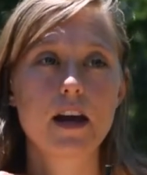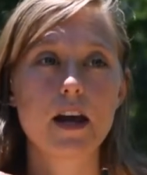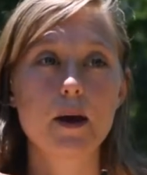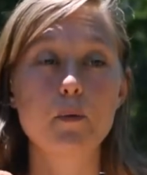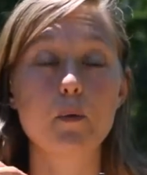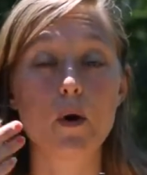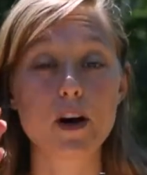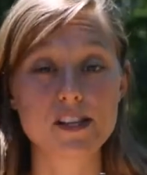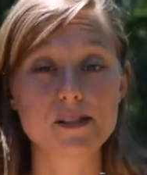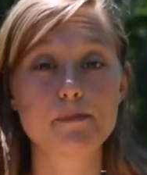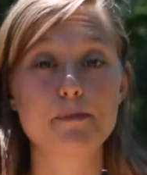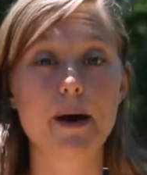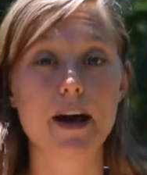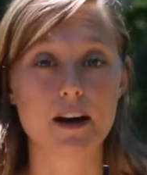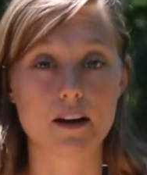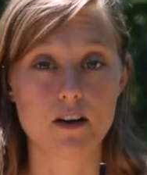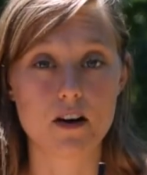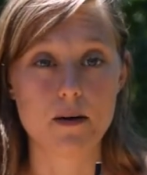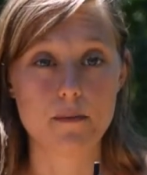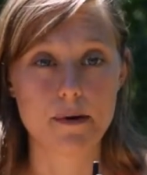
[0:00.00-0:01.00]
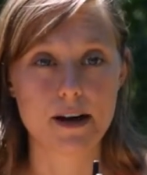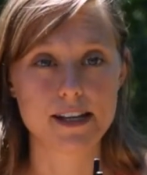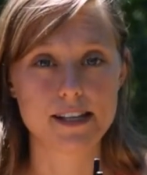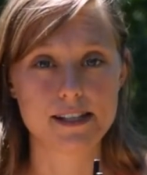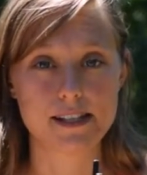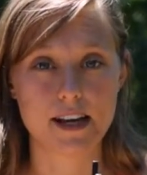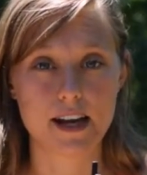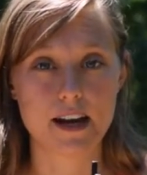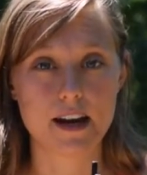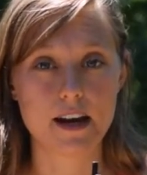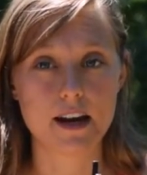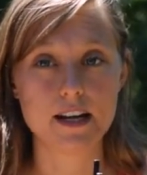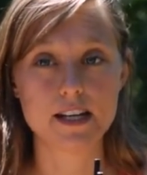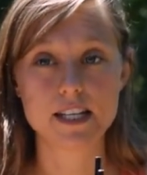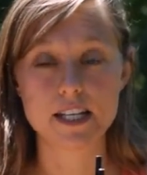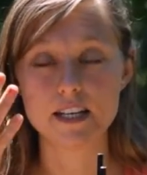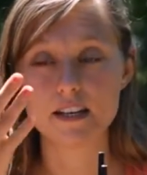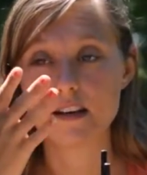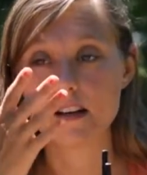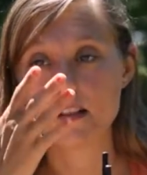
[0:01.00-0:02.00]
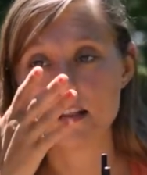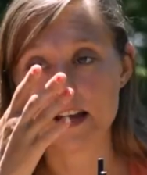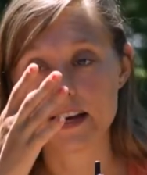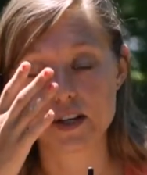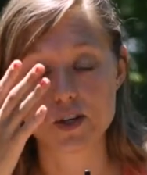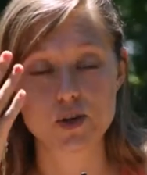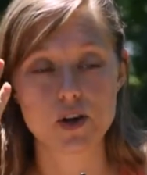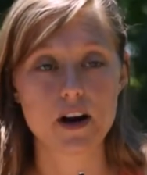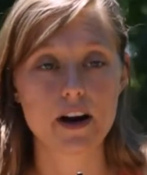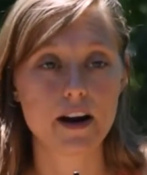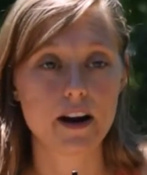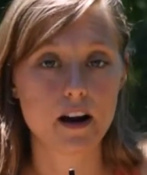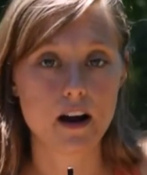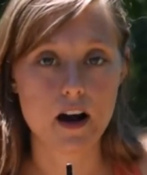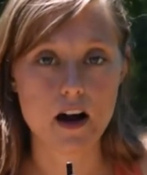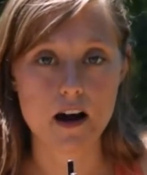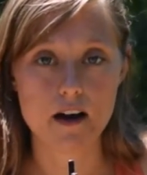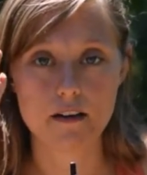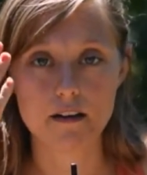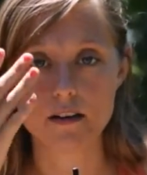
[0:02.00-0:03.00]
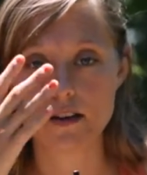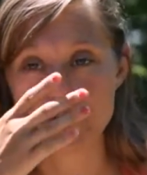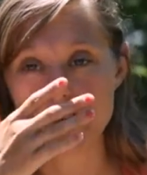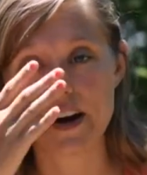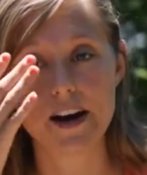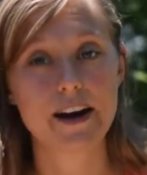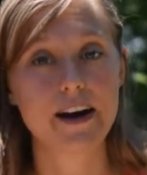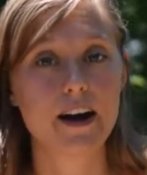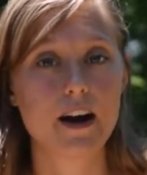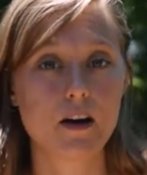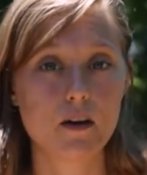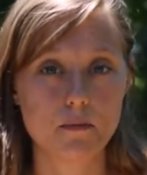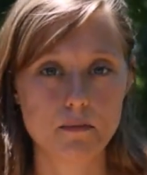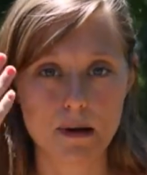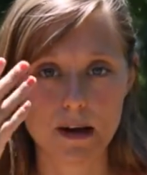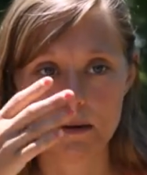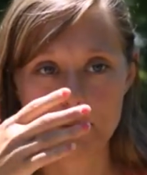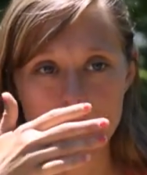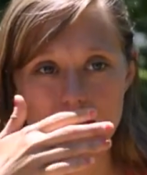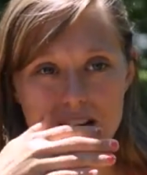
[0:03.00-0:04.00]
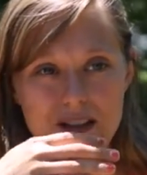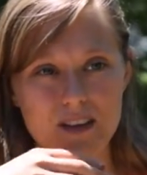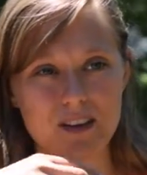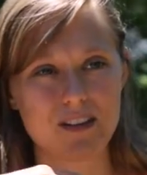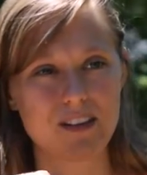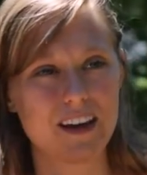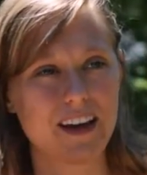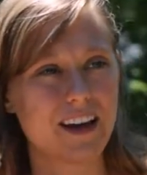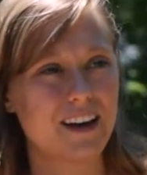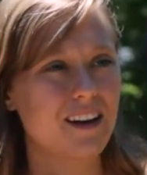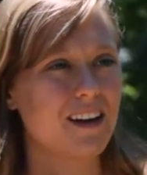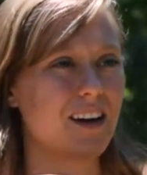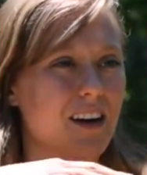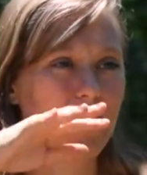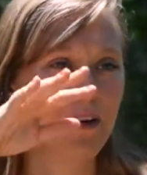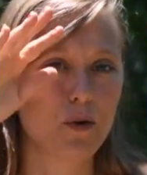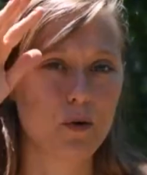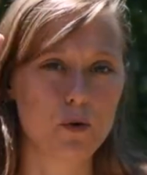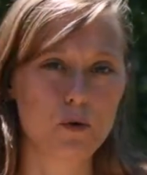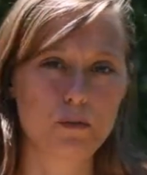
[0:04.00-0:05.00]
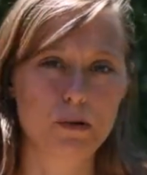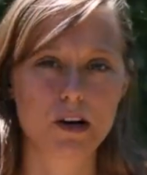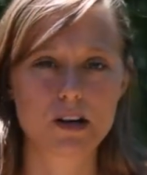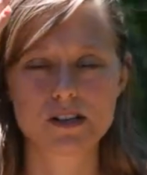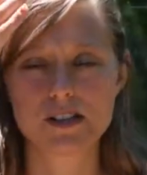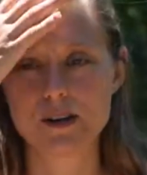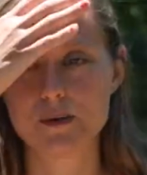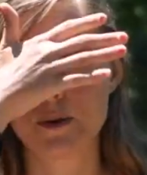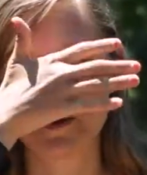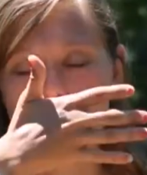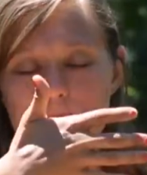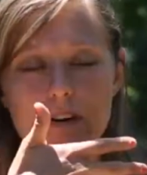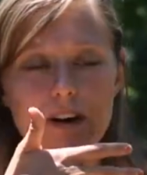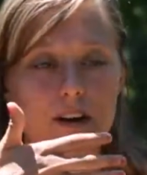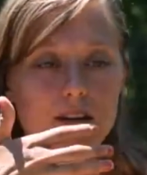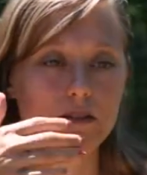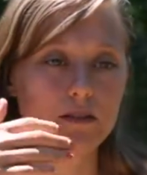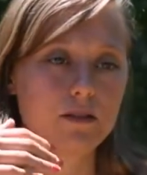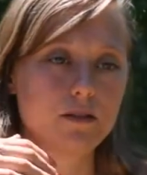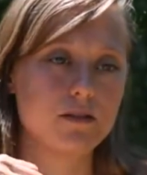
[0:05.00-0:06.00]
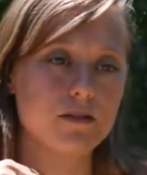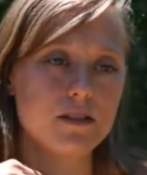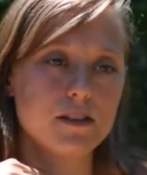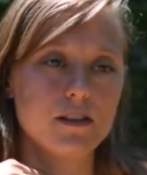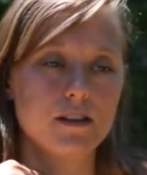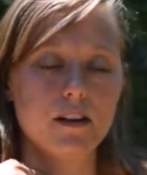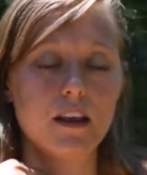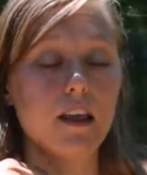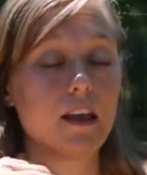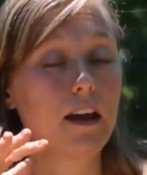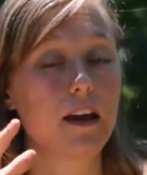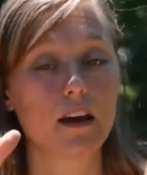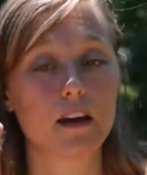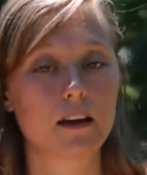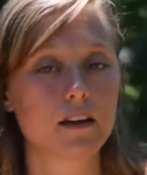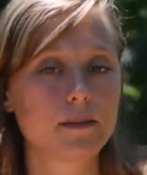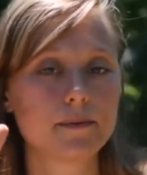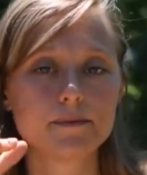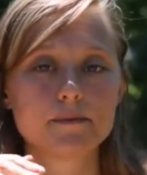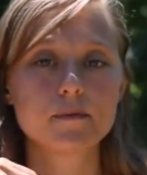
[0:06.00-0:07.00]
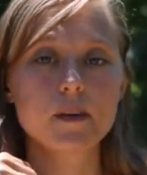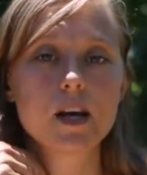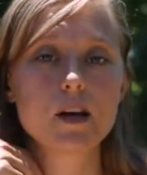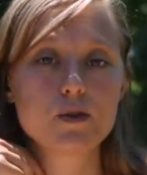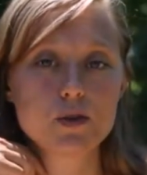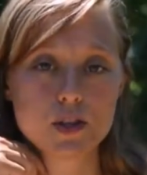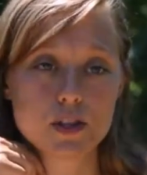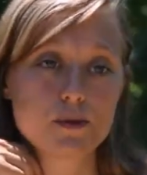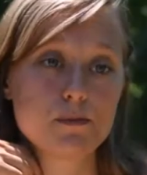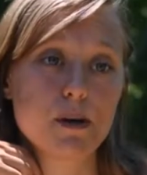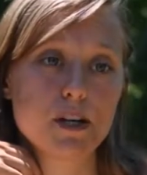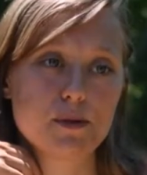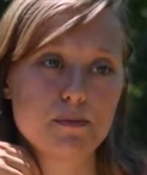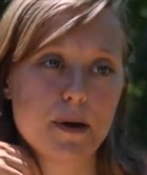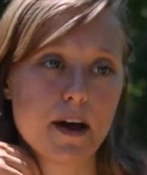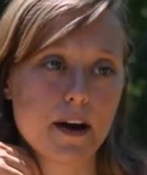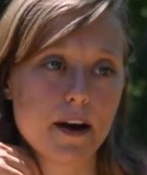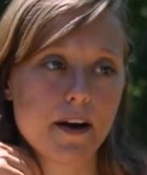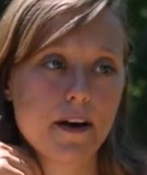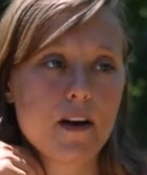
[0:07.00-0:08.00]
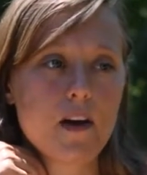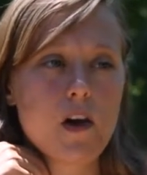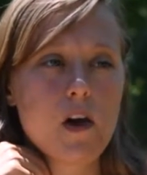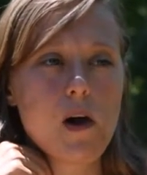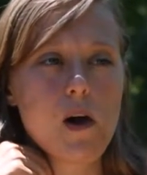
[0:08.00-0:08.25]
it was better on my skin. It didn't like dry it out and make me look like an old person with wrinkles, and like it was just much better.